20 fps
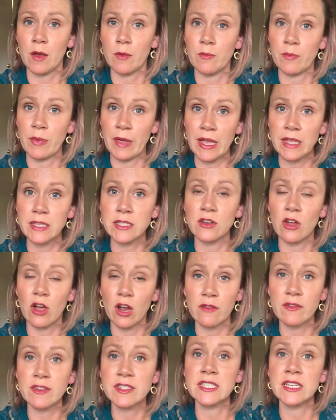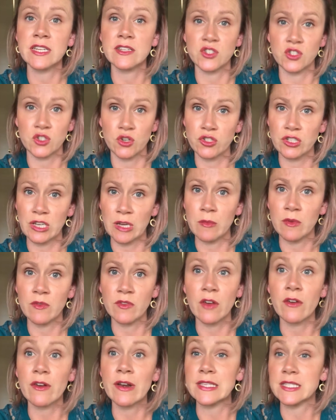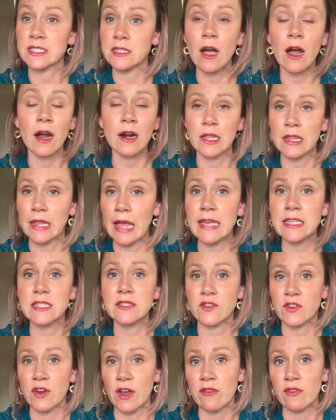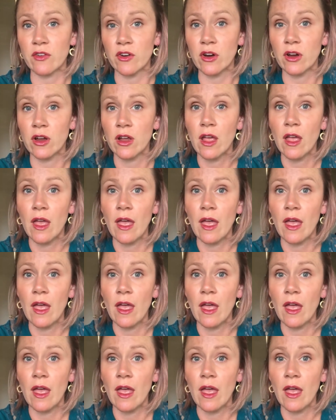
picked and harvested at a certain time of year, and it's not going to last forever,